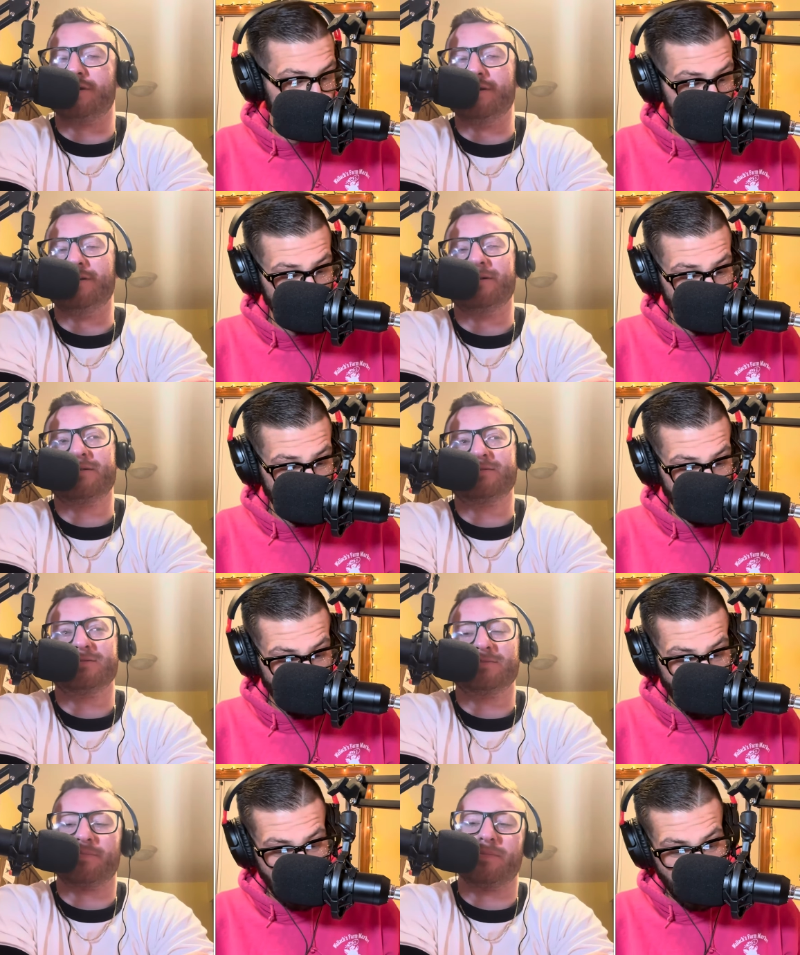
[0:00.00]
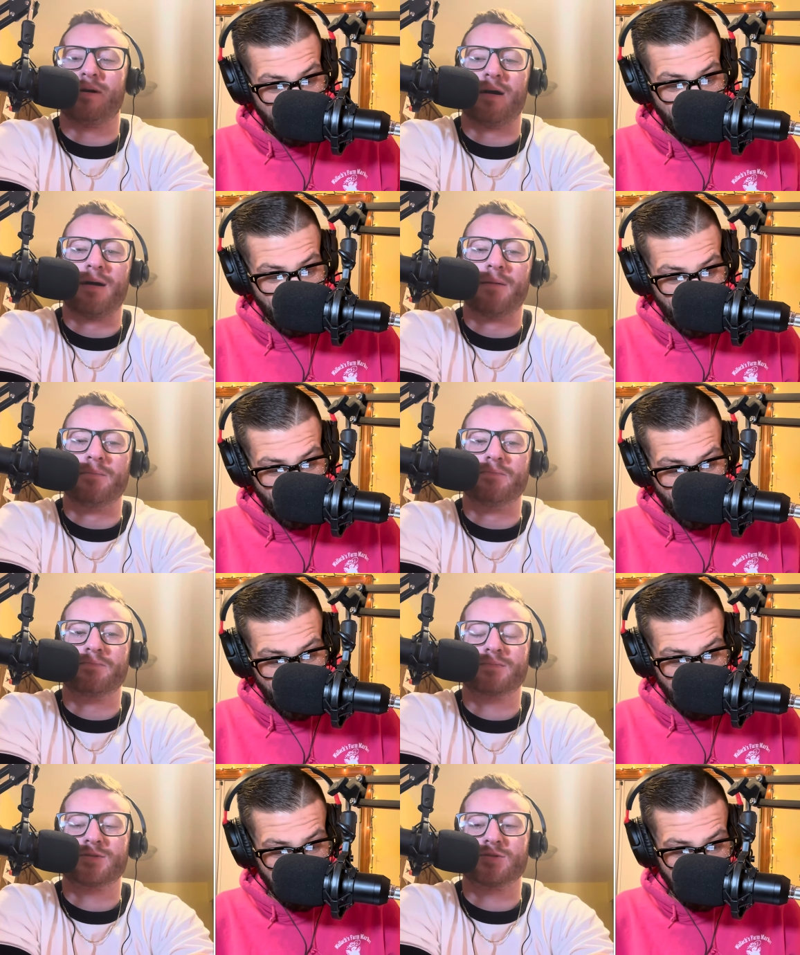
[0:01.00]
Speaker 1: eat it.
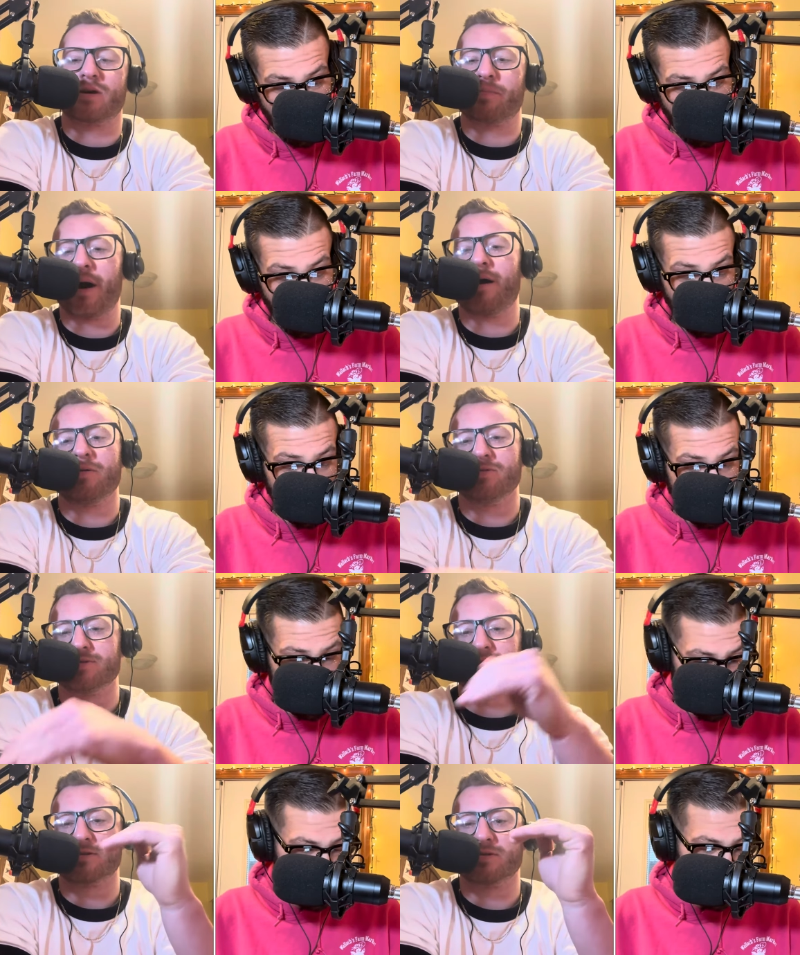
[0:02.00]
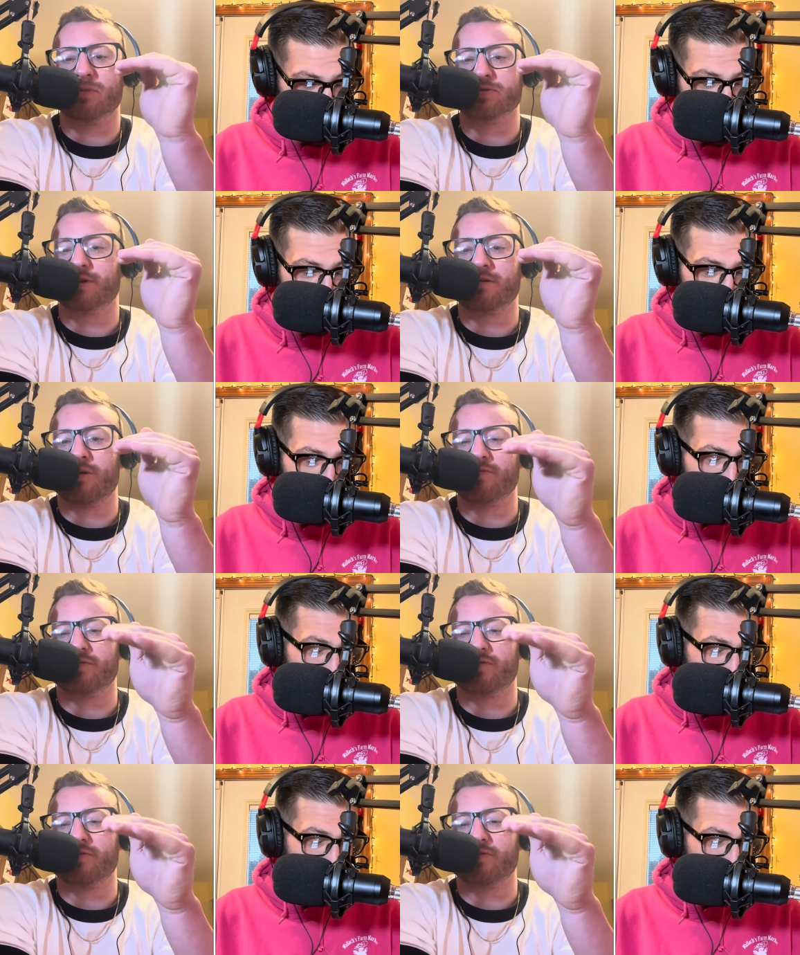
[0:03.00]
Um so like mild is like the most I'll go with for